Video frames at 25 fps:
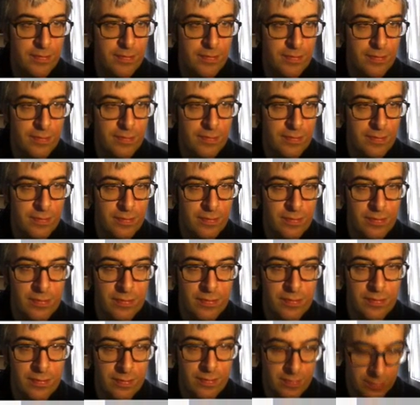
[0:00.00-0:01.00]

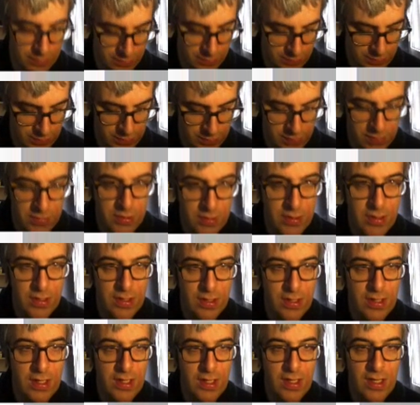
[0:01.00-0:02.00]

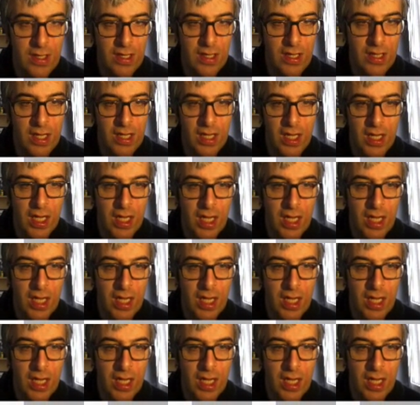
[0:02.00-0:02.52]
Nothing is said.